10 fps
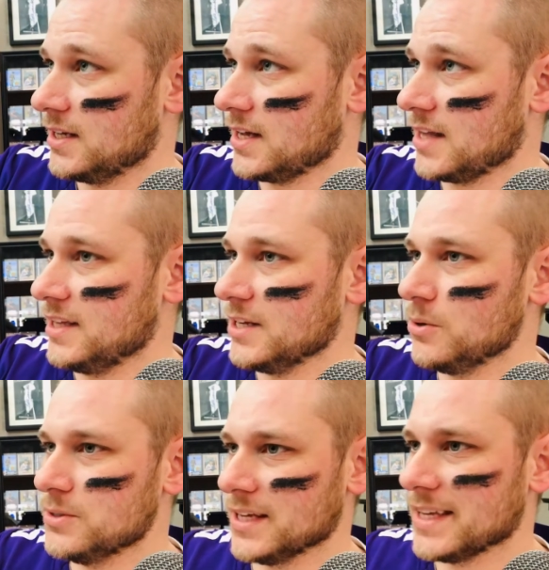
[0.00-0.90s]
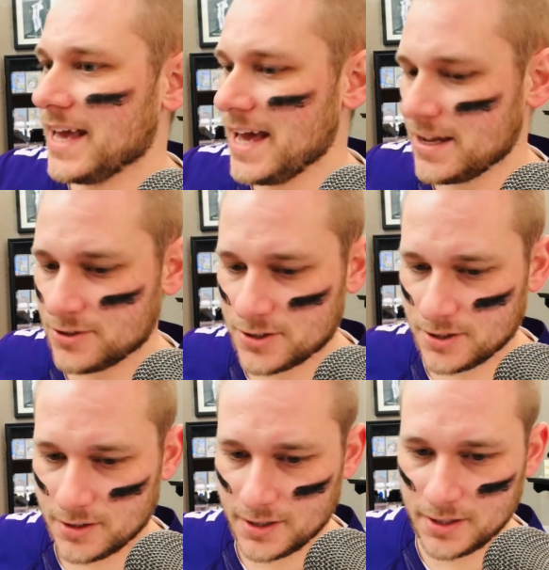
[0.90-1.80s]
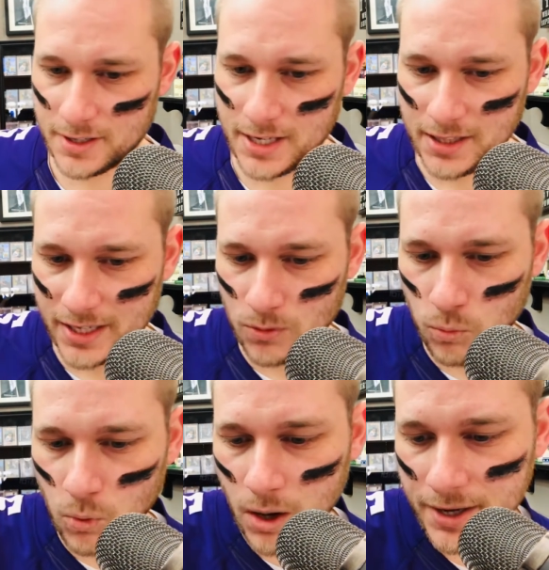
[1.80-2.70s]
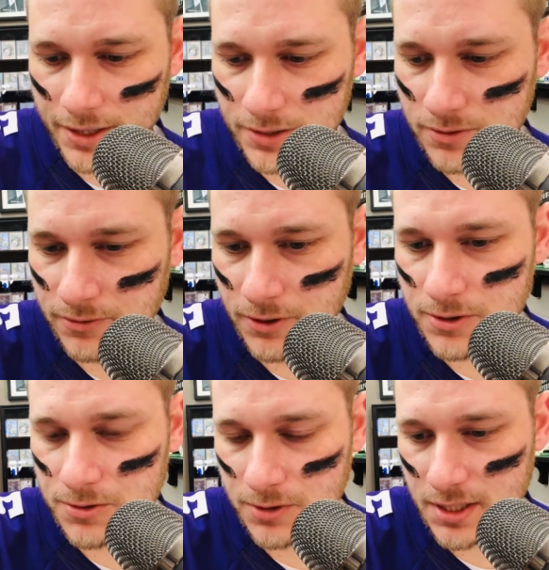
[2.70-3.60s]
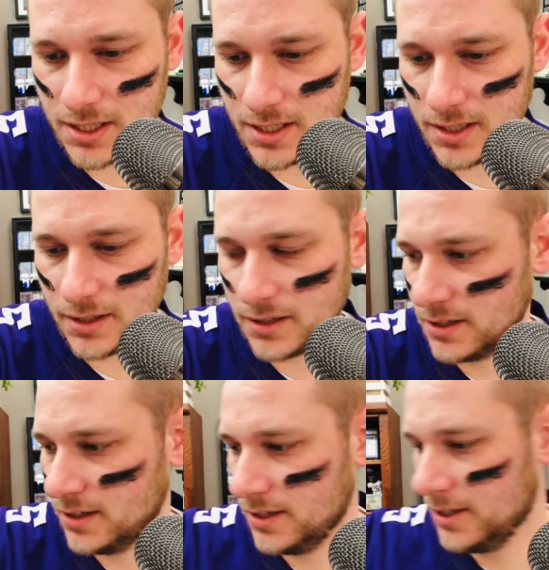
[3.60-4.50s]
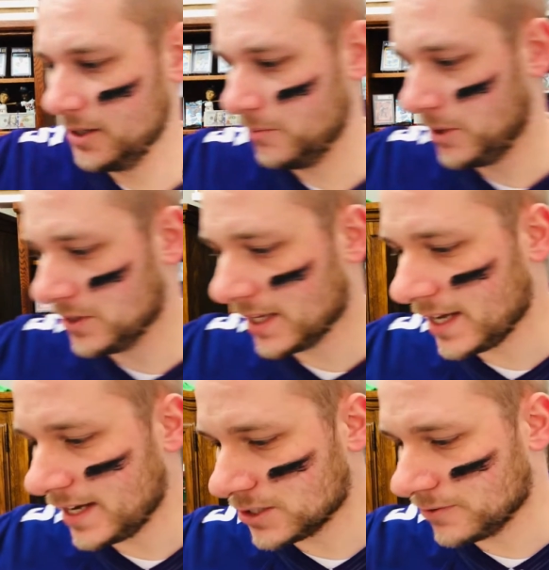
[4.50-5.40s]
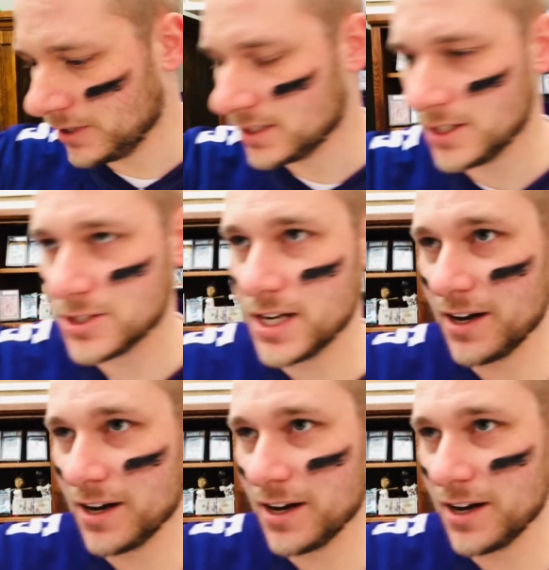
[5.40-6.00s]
I think it was a catch. He had like one in his first rookie year, but it was a catch for a touchdown.